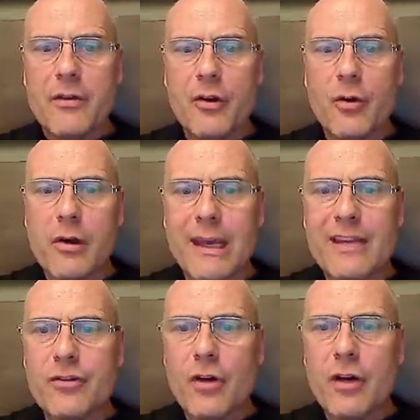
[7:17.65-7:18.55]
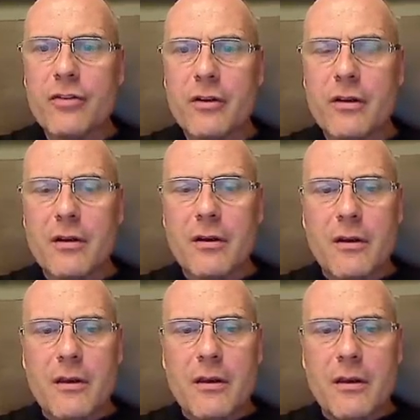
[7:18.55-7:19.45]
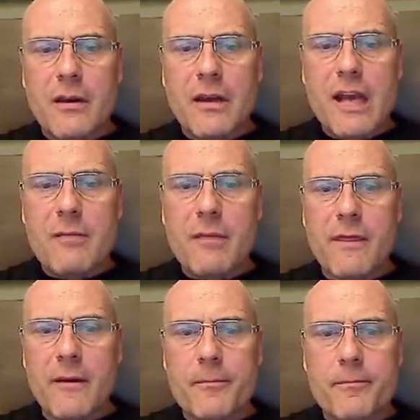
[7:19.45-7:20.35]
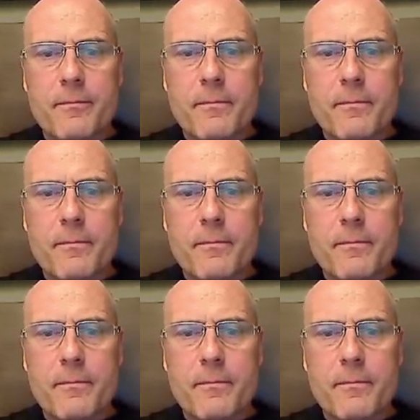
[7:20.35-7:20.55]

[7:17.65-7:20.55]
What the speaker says: the New Yorker is not naming them.